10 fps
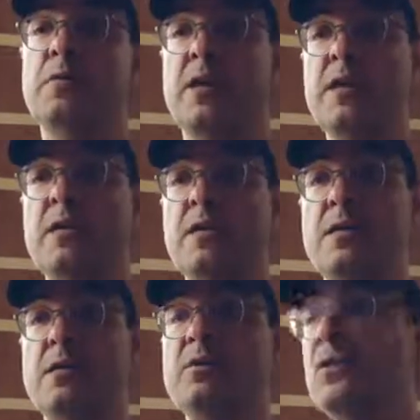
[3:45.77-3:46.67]
right?
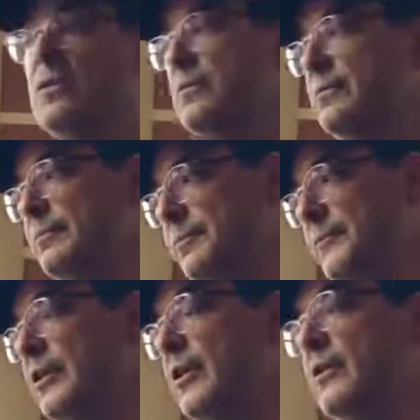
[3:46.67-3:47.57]
So,
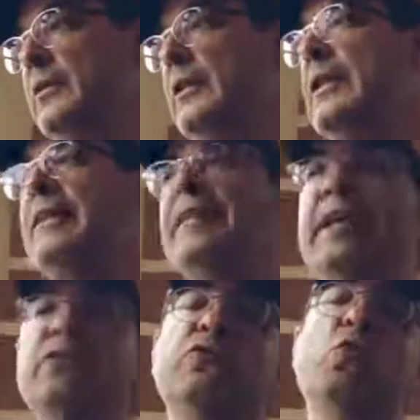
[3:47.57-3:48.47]
you know,
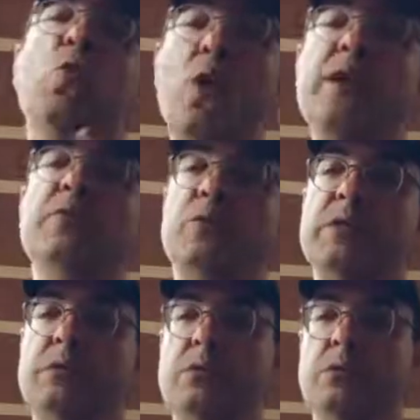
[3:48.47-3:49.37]
that's one of the
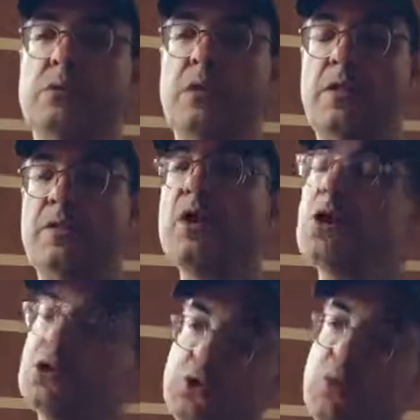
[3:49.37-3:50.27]
reasons there
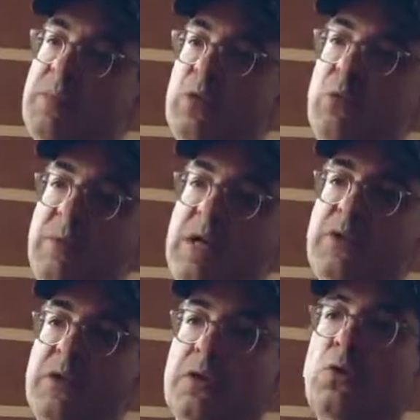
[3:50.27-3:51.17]
are so many women
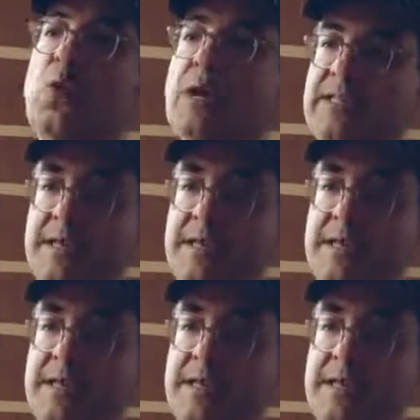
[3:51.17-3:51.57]
out there who are